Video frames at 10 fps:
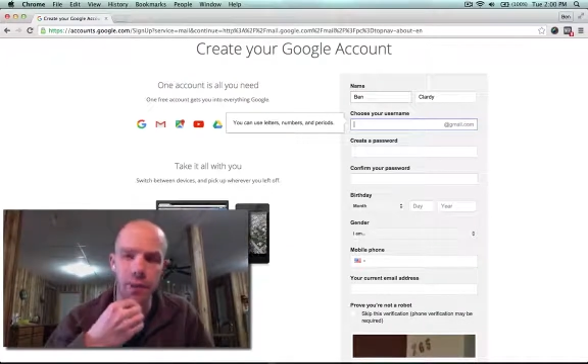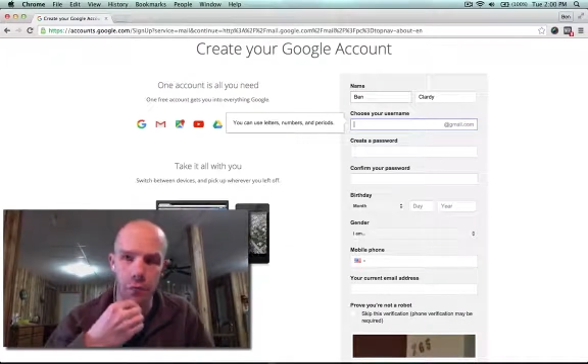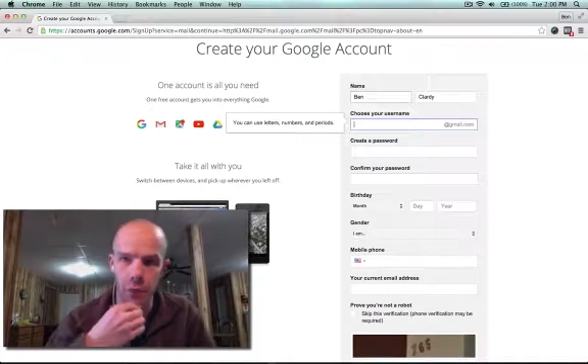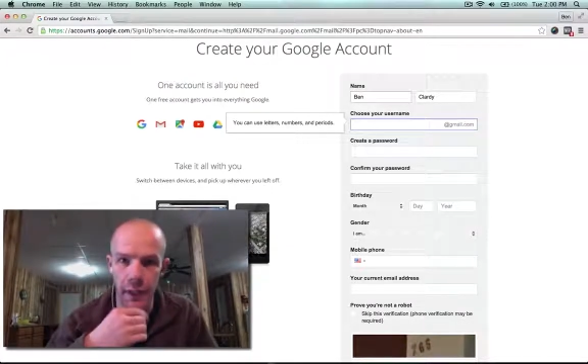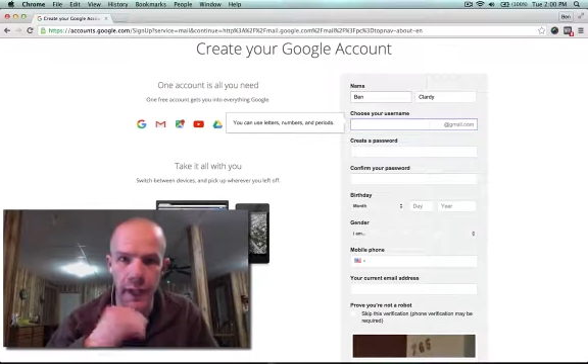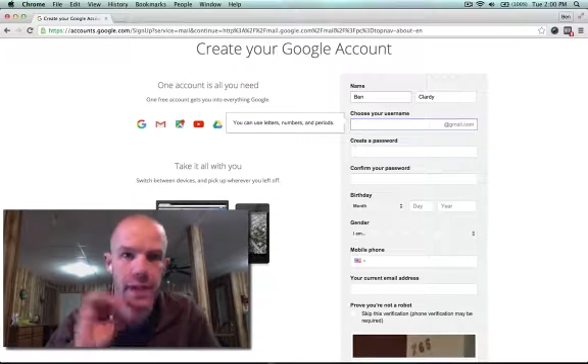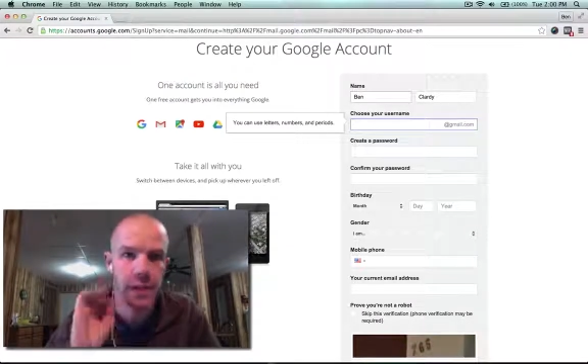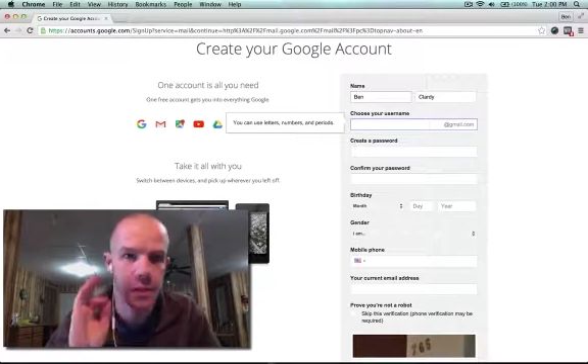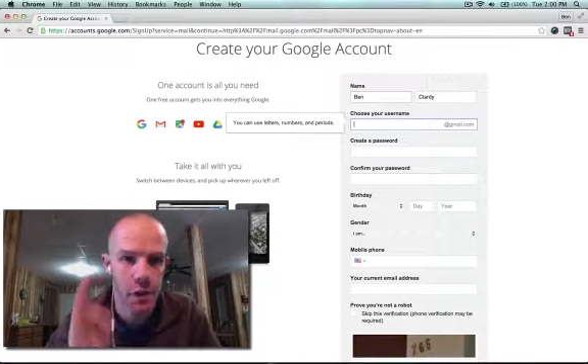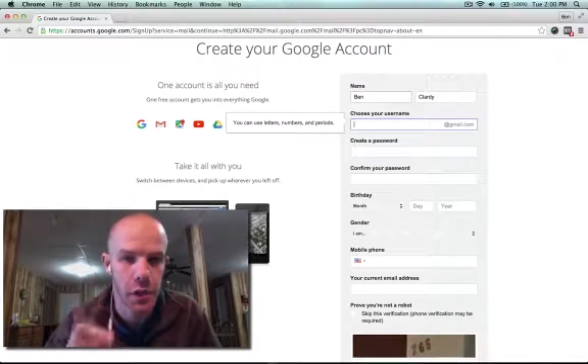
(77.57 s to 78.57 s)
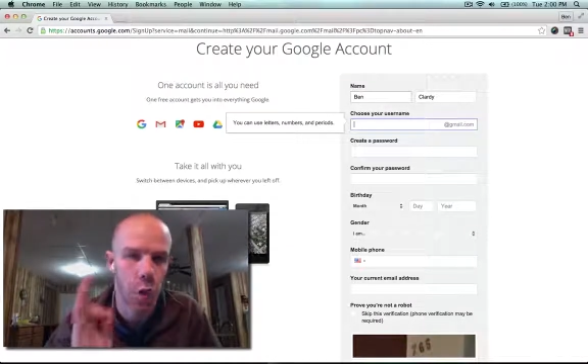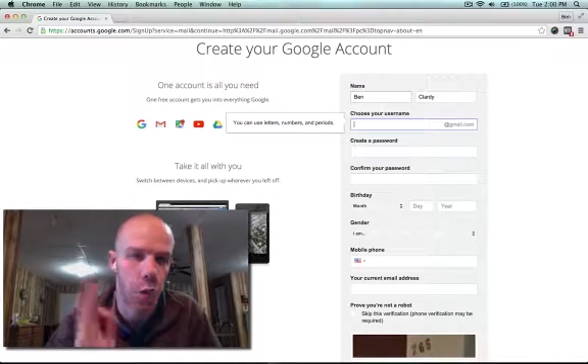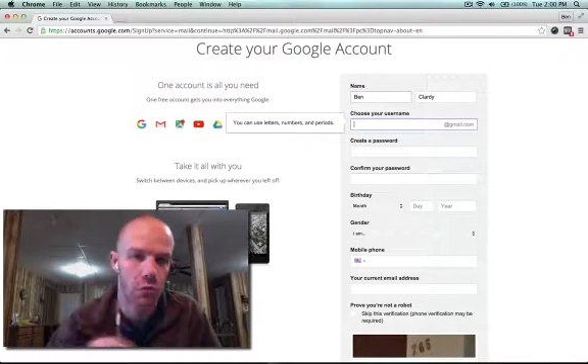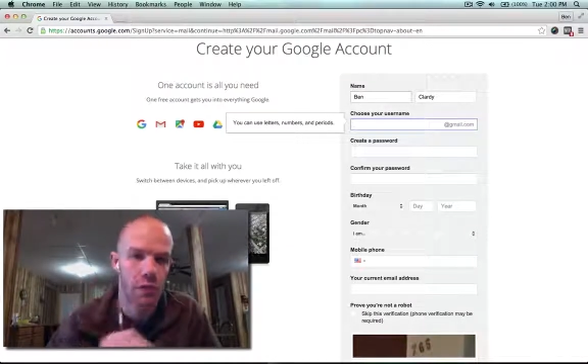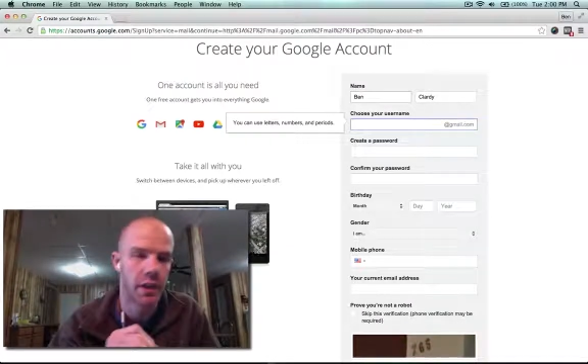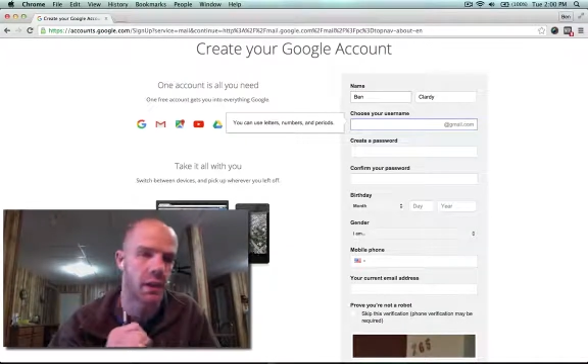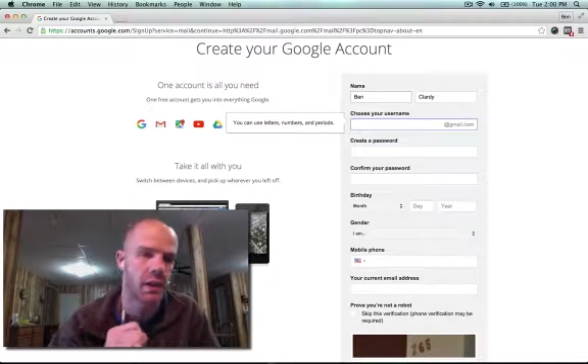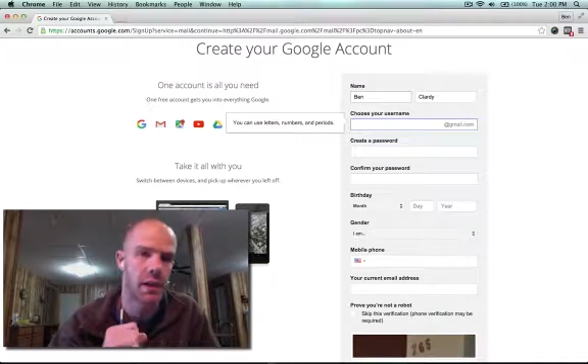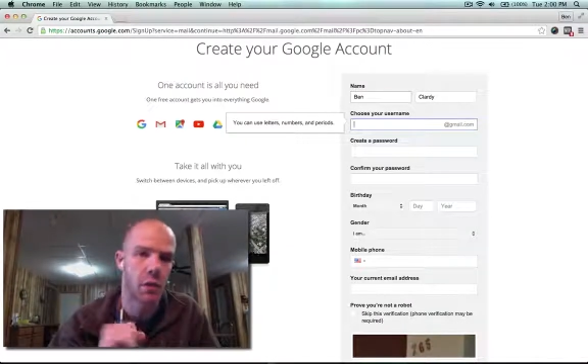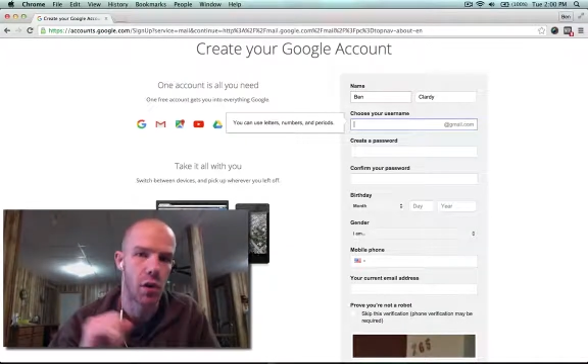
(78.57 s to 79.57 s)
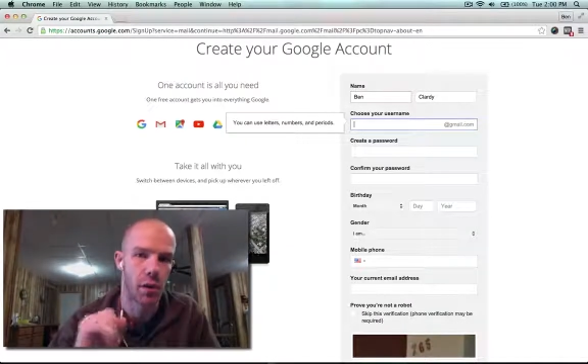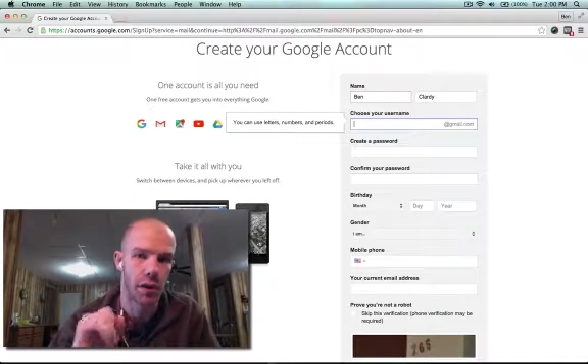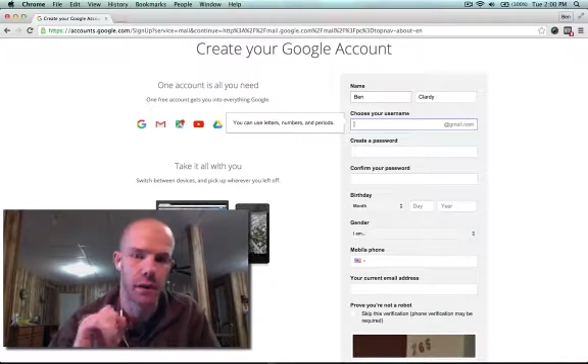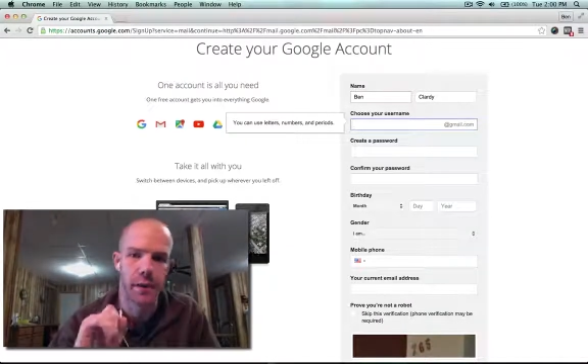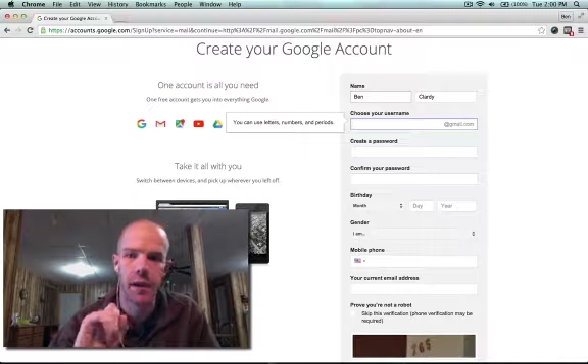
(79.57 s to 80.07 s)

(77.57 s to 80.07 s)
relating to your real estate market